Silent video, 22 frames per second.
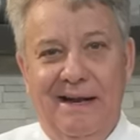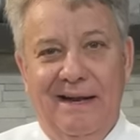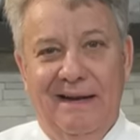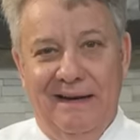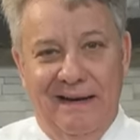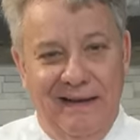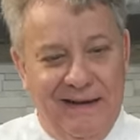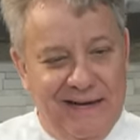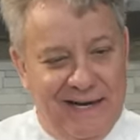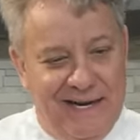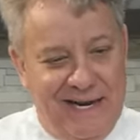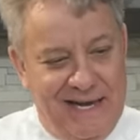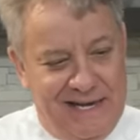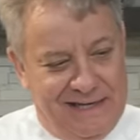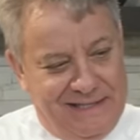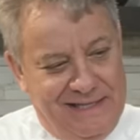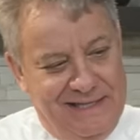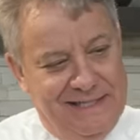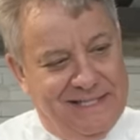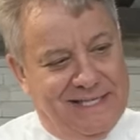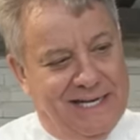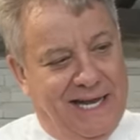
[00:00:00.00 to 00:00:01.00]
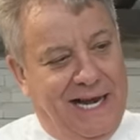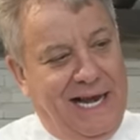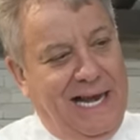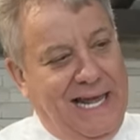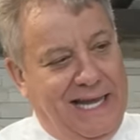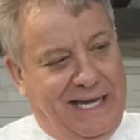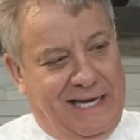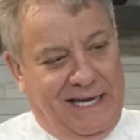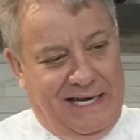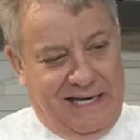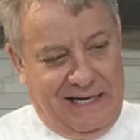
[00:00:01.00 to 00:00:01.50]
Look at this. This is a
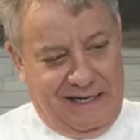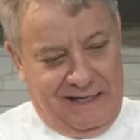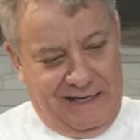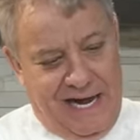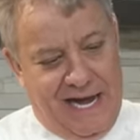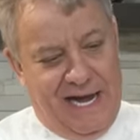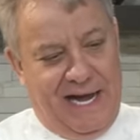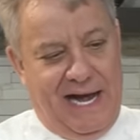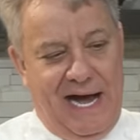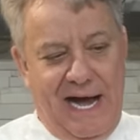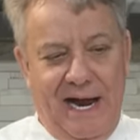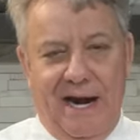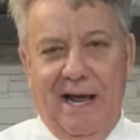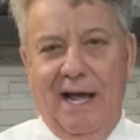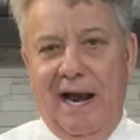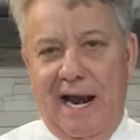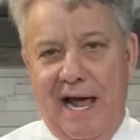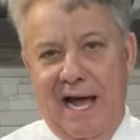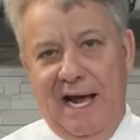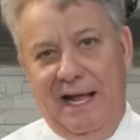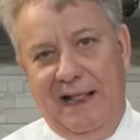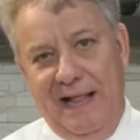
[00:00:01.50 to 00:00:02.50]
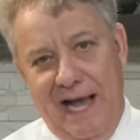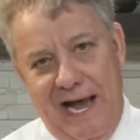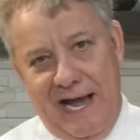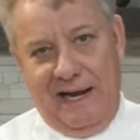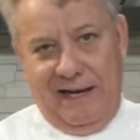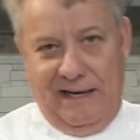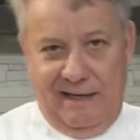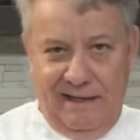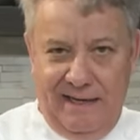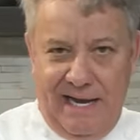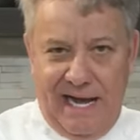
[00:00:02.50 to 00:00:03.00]
leek. How do you like
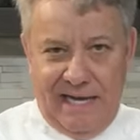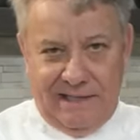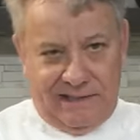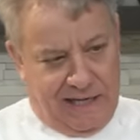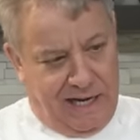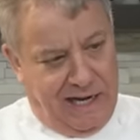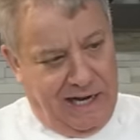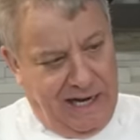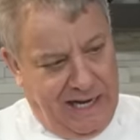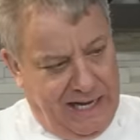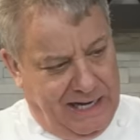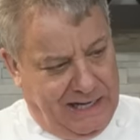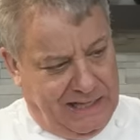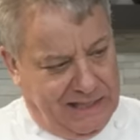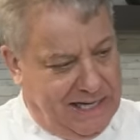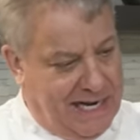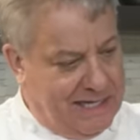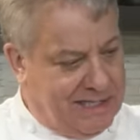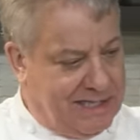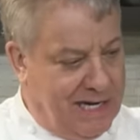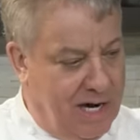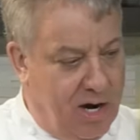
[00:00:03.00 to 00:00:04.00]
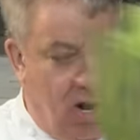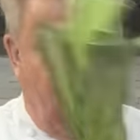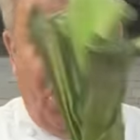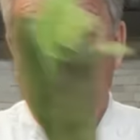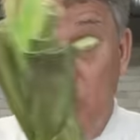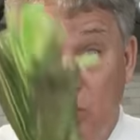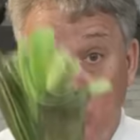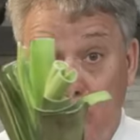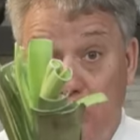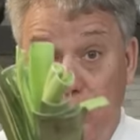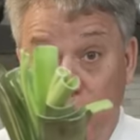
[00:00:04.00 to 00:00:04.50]
that? That's a leek. That's an
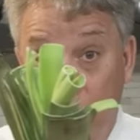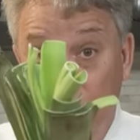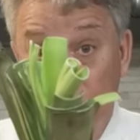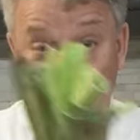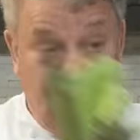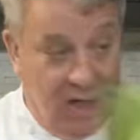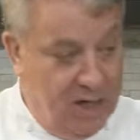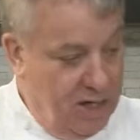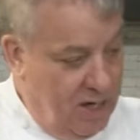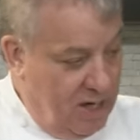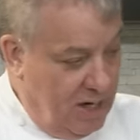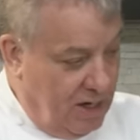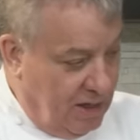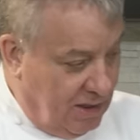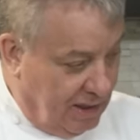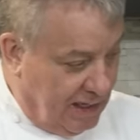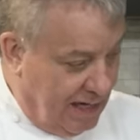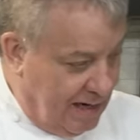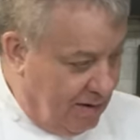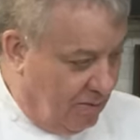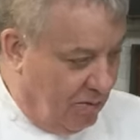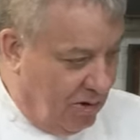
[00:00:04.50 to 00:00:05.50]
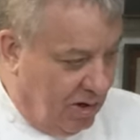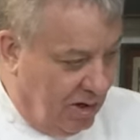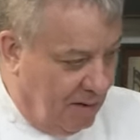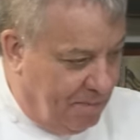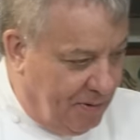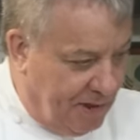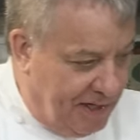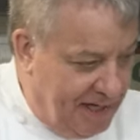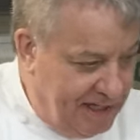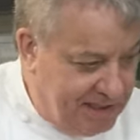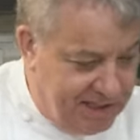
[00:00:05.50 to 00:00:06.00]
onion too. Okay, we're going to
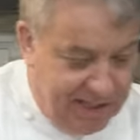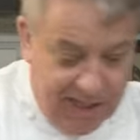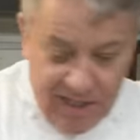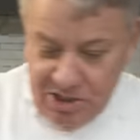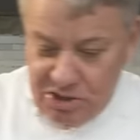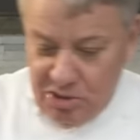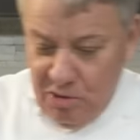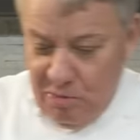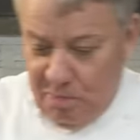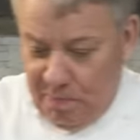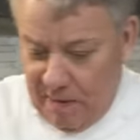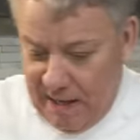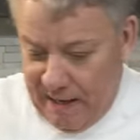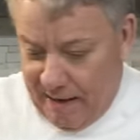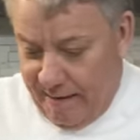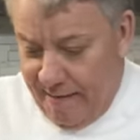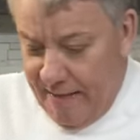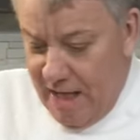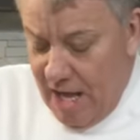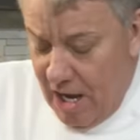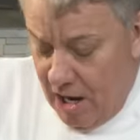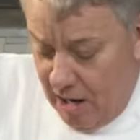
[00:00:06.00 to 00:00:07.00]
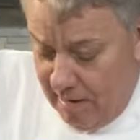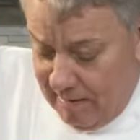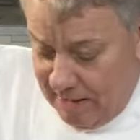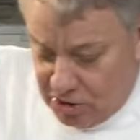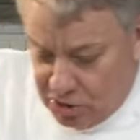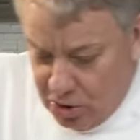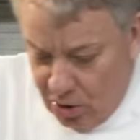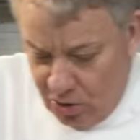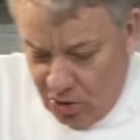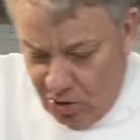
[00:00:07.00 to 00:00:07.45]
put this in the soup later. All right, so